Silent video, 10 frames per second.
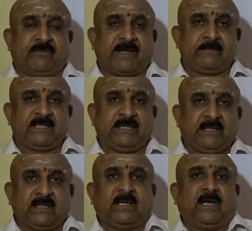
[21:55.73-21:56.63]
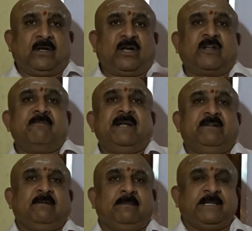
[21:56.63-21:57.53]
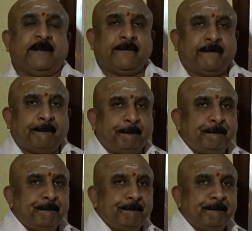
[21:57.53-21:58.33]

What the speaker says: the family. Lot of money will be there.